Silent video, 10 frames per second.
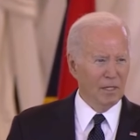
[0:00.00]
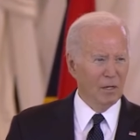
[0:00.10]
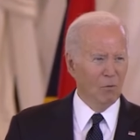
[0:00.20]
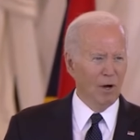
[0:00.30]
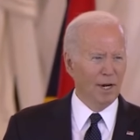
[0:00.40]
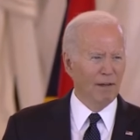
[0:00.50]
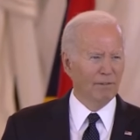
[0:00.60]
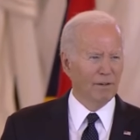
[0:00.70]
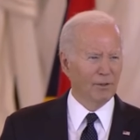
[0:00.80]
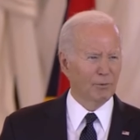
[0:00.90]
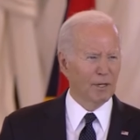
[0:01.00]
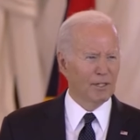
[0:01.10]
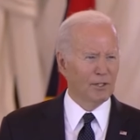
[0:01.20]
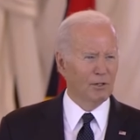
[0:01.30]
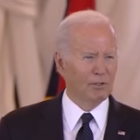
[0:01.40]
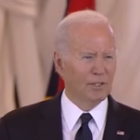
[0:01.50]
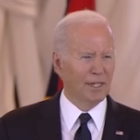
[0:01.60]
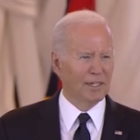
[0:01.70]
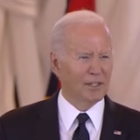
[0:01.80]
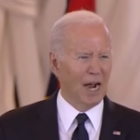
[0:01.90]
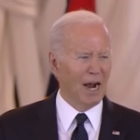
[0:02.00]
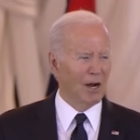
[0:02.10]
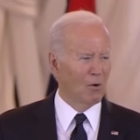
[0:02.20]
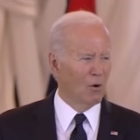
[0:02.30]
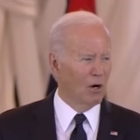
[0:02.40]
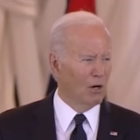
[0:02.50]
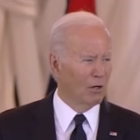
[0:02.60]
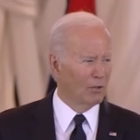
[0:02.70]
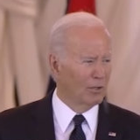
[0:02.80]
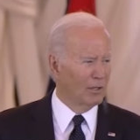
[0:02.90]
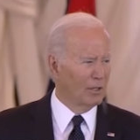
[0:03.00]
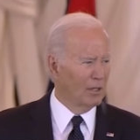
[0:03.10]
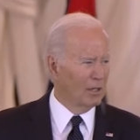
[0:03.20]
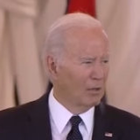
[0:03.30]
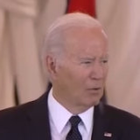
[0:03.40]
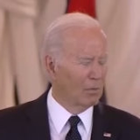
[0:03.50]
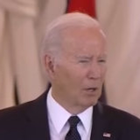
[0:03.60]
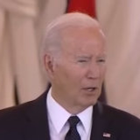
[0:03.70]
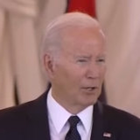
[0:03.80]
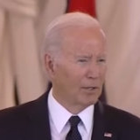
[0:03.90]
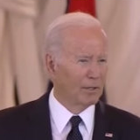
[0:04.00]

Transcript: one out of every three Jews in the entire world, were murdered.